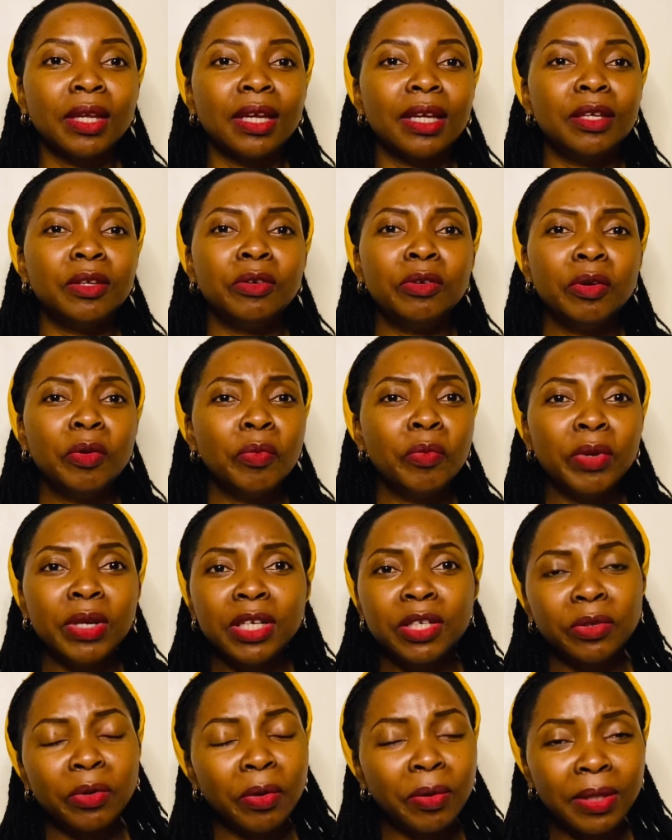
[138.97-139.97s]
you know
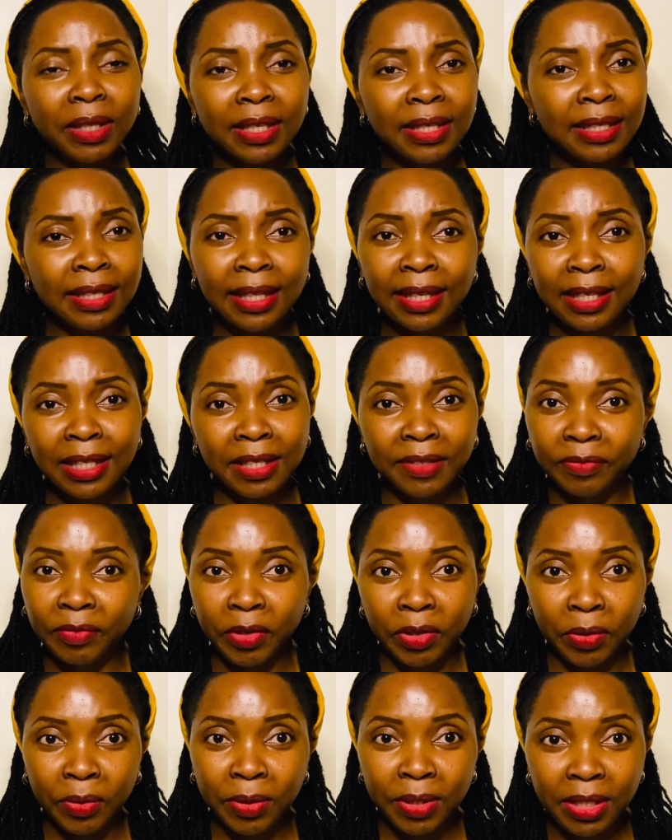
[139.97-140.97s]
wish all these things for
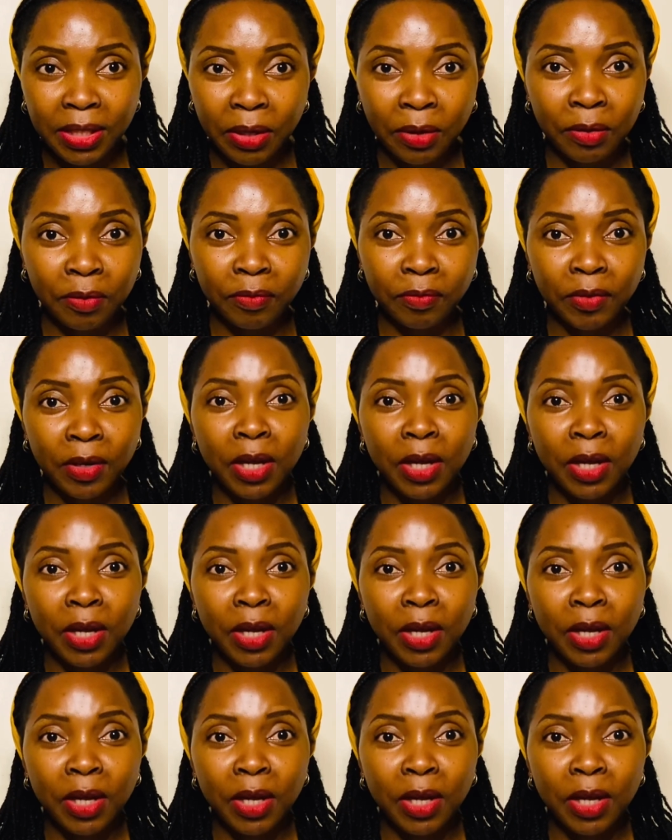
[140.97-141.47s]
yourself